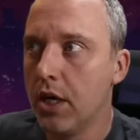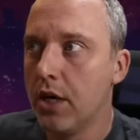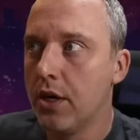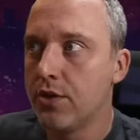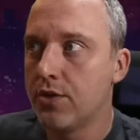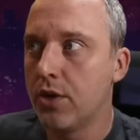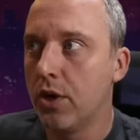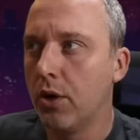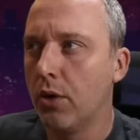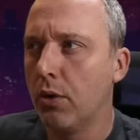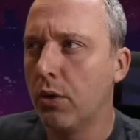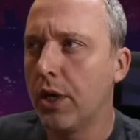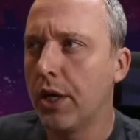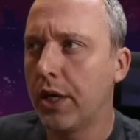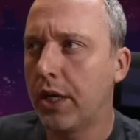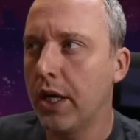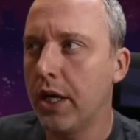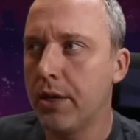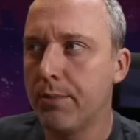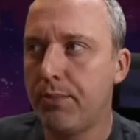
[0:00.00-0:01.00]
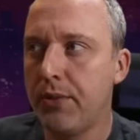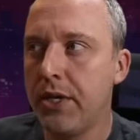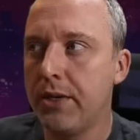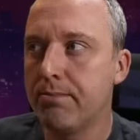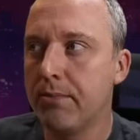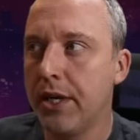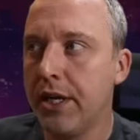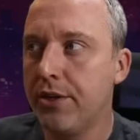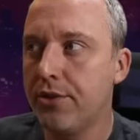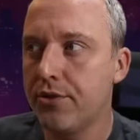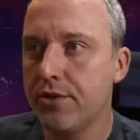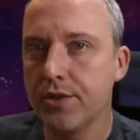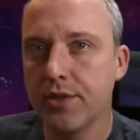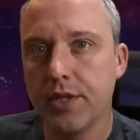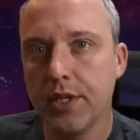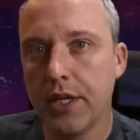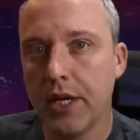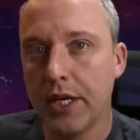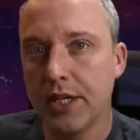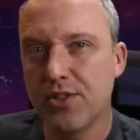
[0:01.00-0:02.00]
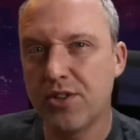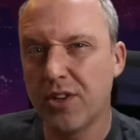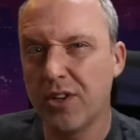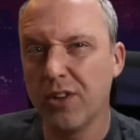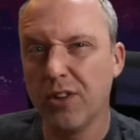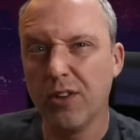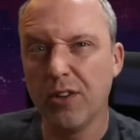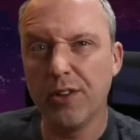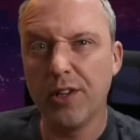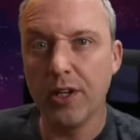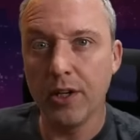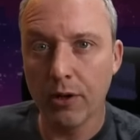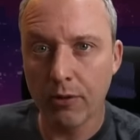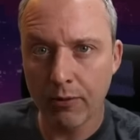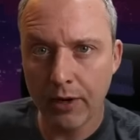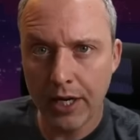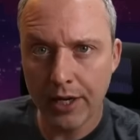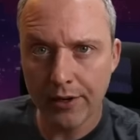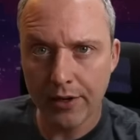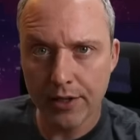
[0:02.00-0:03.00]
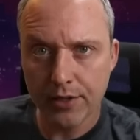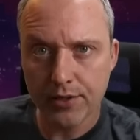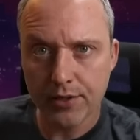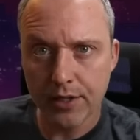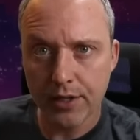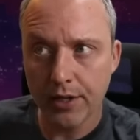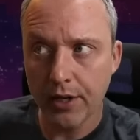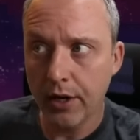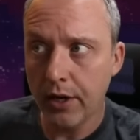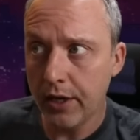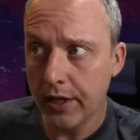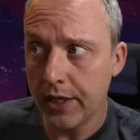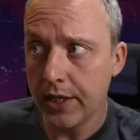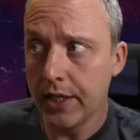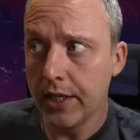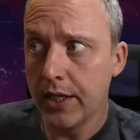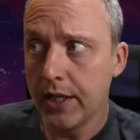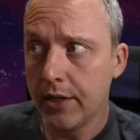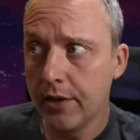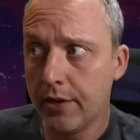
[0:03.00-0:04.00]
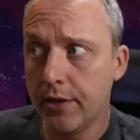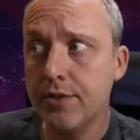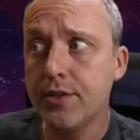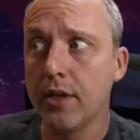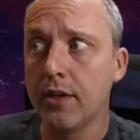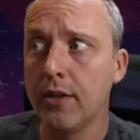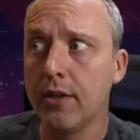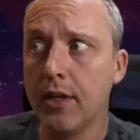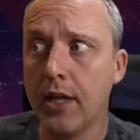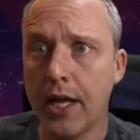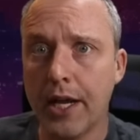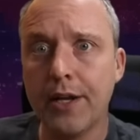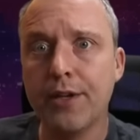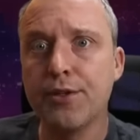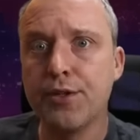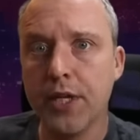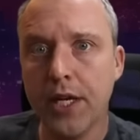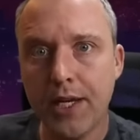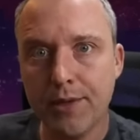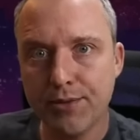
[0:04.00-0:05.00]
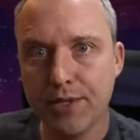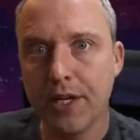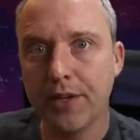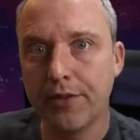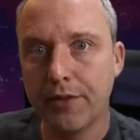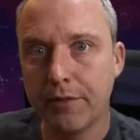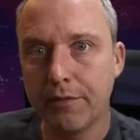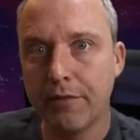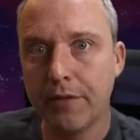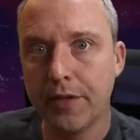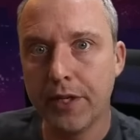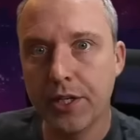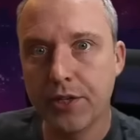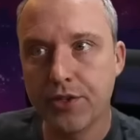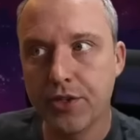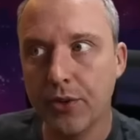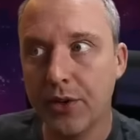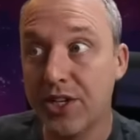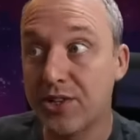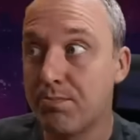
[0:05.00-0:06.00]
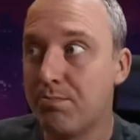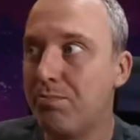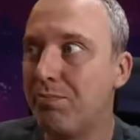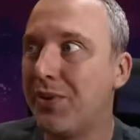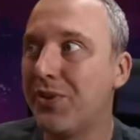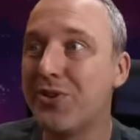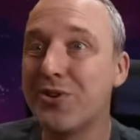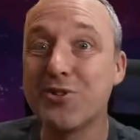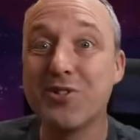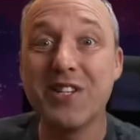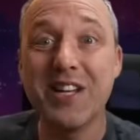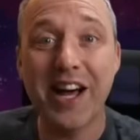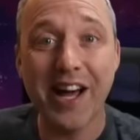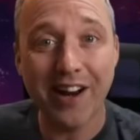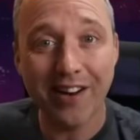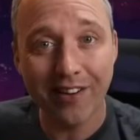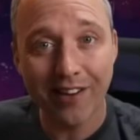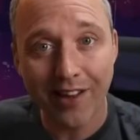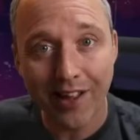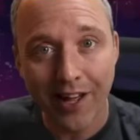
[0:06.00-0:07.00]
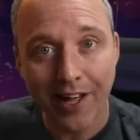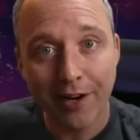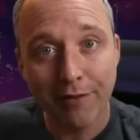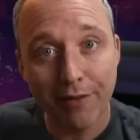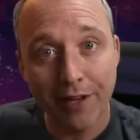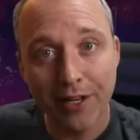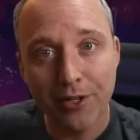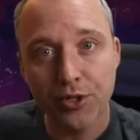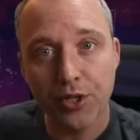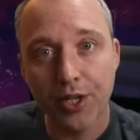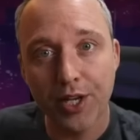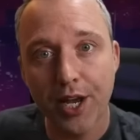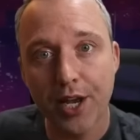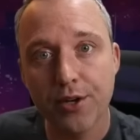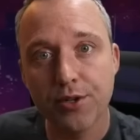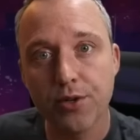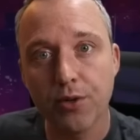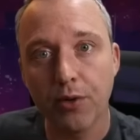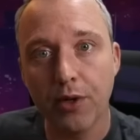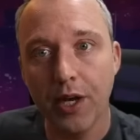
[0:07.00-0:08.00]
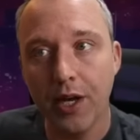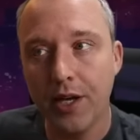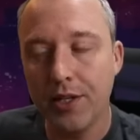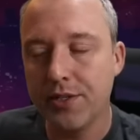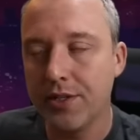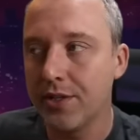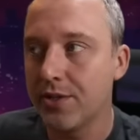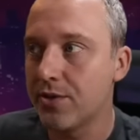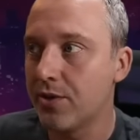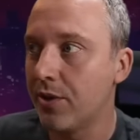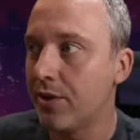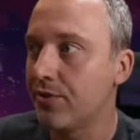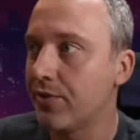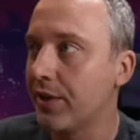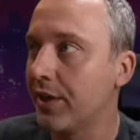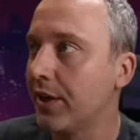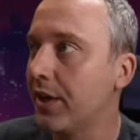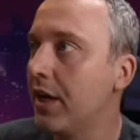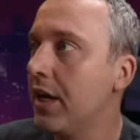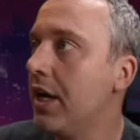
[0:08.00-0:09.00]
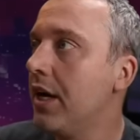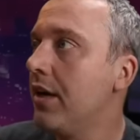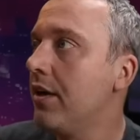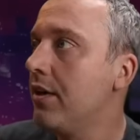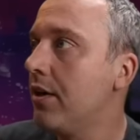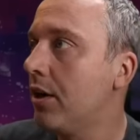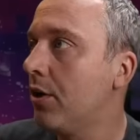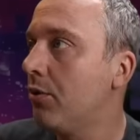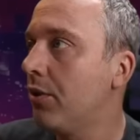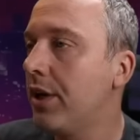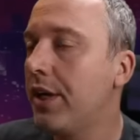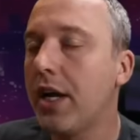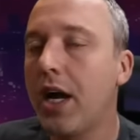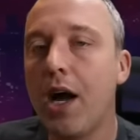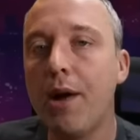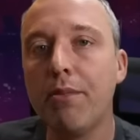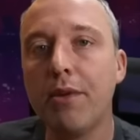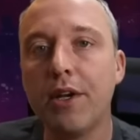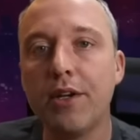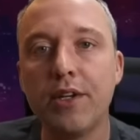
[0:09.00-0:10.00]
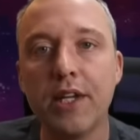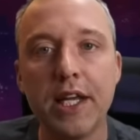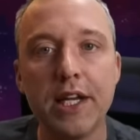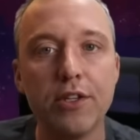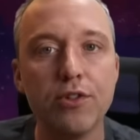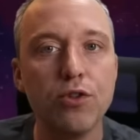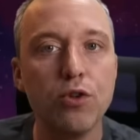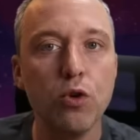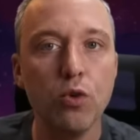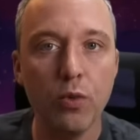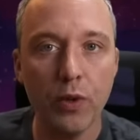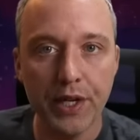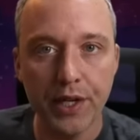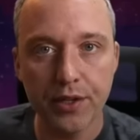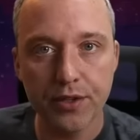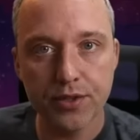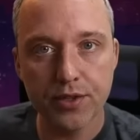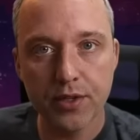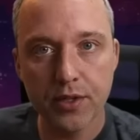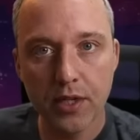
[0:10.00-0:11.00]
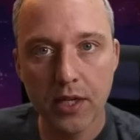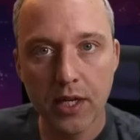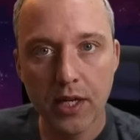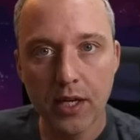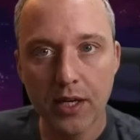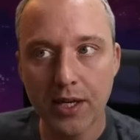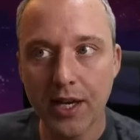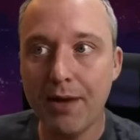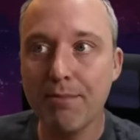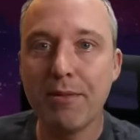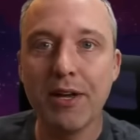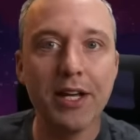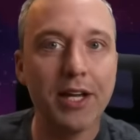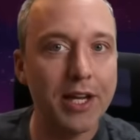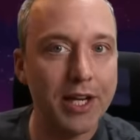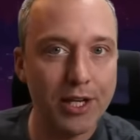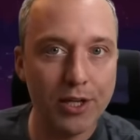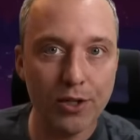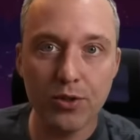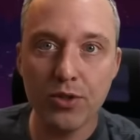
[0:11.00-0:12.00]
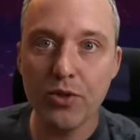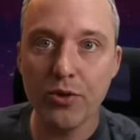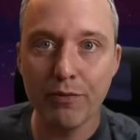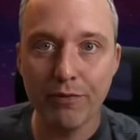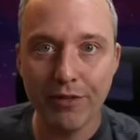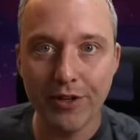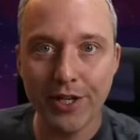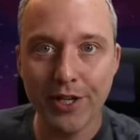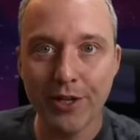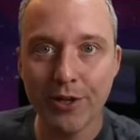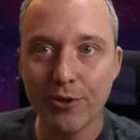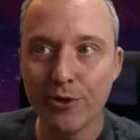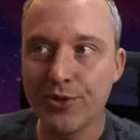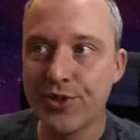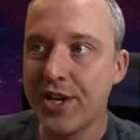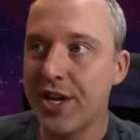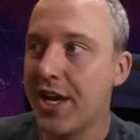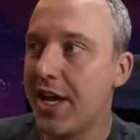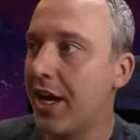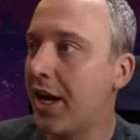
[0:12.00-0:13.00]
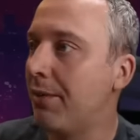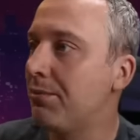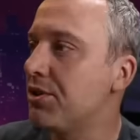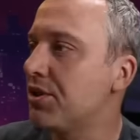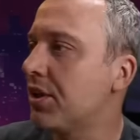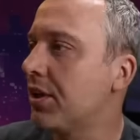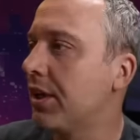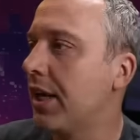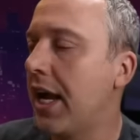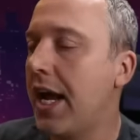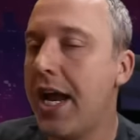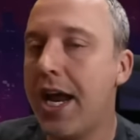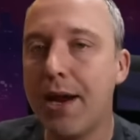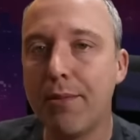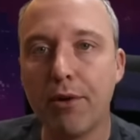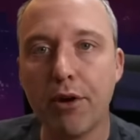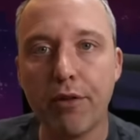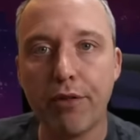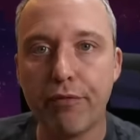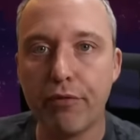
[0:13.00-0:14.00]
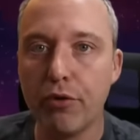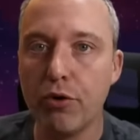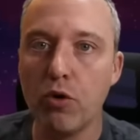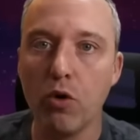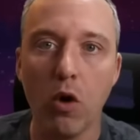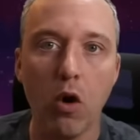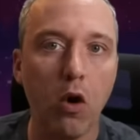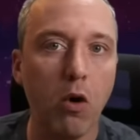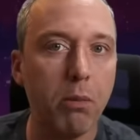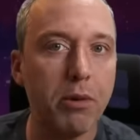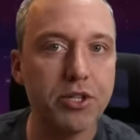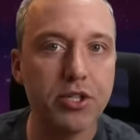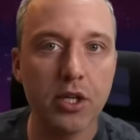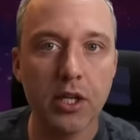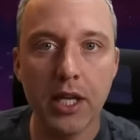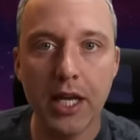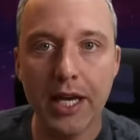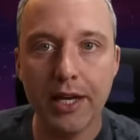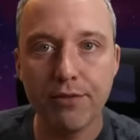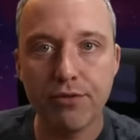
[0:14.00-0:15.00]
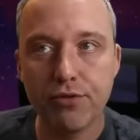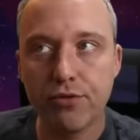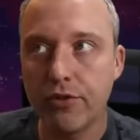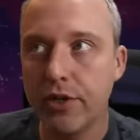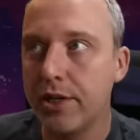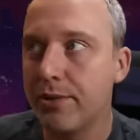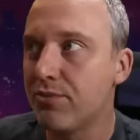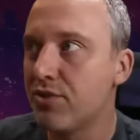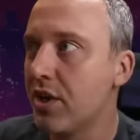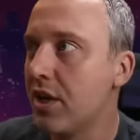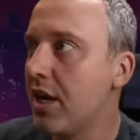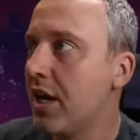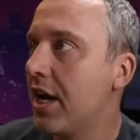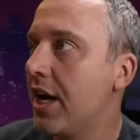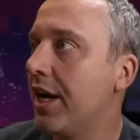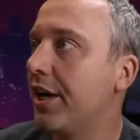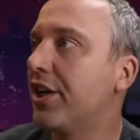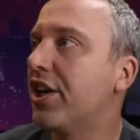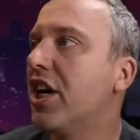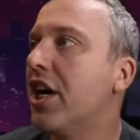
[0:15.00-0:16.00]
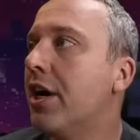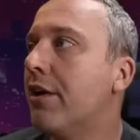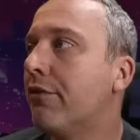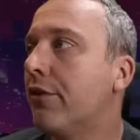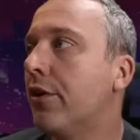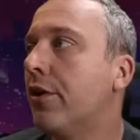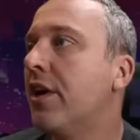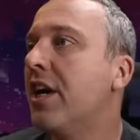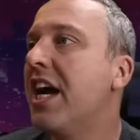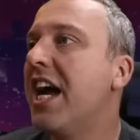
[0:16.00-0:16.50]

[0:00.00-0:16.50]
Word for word: So it kind of piqued my interest, and I started looking around and I said, hey, there's a lot of jobs out there for NixOS, but there's not a lot of educational content. So I was like, you know what? I'm going to take two weeks, not make any YouTube videos, and I'm just going to hammer through a whole bunch of live streams and cover